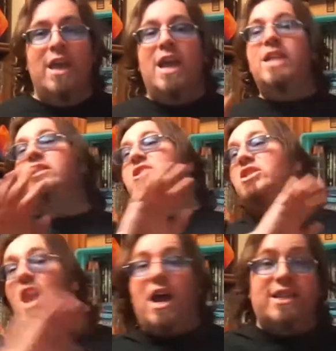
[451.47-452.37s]
It's
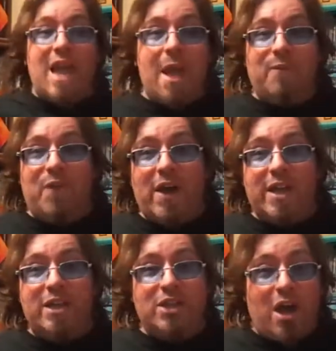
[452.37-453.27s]
goddamn
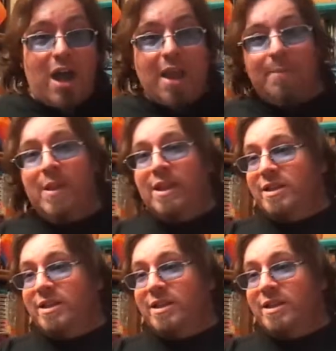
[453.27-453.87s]
fucking time.